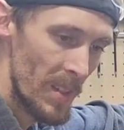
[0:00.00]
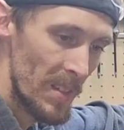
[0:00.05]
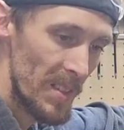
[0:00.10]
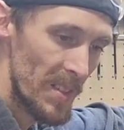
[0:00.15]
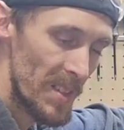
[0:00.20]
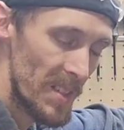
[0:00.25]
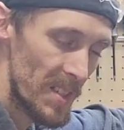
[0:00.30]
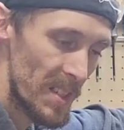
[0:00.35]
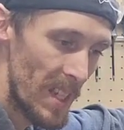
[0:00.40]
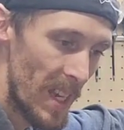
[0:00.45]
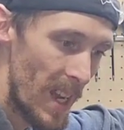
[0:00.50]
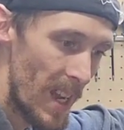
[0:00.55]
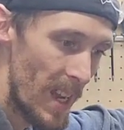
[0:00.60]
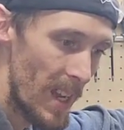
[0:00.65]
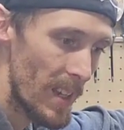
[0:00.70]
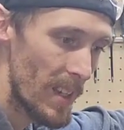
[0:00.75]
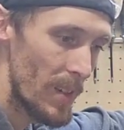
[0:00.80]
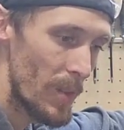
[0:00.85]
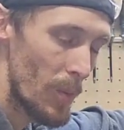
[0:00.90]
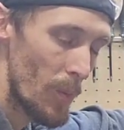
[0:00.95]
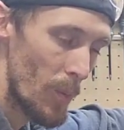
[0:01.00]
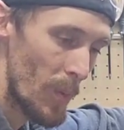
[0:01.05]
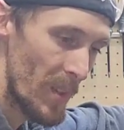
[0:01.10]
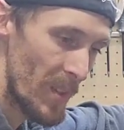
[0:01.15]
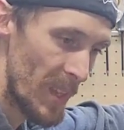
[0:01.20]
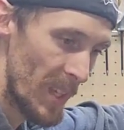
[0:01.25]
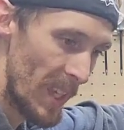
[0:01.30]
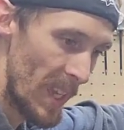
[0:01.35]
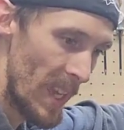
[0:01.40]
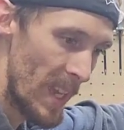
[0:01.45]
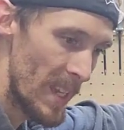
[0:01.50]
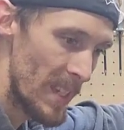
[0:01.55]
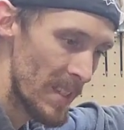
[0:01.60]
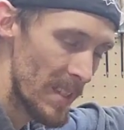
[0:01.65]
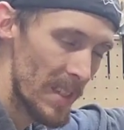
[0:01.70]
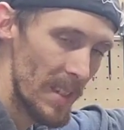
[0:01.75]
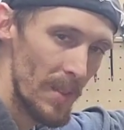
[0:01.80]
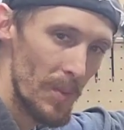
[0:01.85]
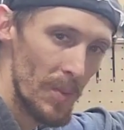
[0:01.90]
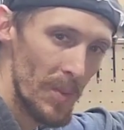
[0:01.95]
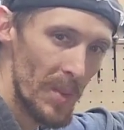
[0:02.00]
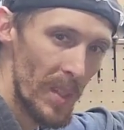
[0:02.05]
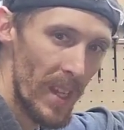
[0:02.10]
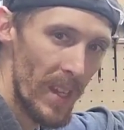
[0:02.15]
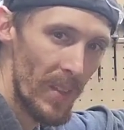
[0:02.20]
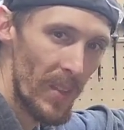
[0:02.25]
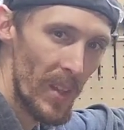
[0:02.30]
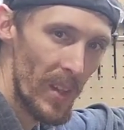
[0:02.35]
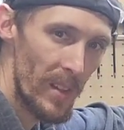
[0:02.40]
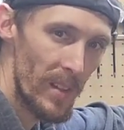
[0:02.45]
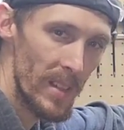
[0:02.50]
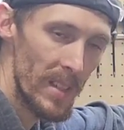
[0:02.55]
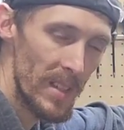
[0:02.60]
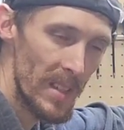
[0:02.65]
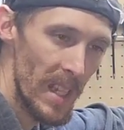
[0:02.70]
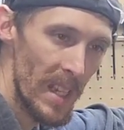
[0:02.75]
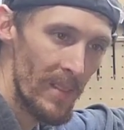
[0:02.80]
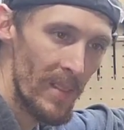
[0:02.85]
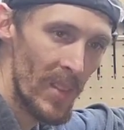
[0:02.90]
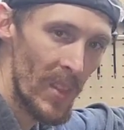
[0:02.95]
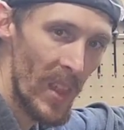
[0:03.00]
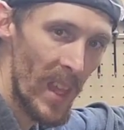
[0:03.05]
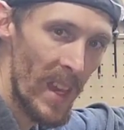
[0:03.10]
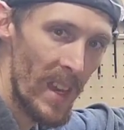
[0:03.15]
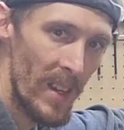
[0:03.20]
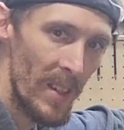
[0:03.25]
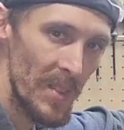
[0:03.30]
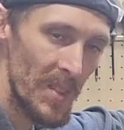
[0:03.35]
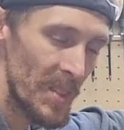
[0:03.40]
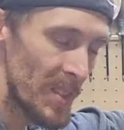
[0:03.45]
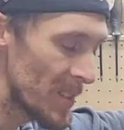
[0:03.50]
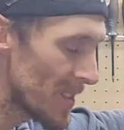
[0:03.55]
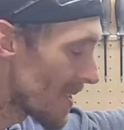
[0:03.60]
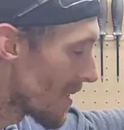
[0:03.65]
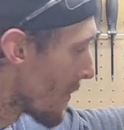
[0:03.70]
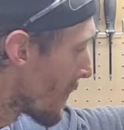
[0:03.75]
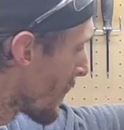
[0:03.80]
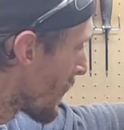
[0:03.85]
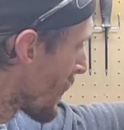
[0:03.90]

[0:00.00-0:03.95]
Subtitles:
stock with a gasket was like 37 thousandths.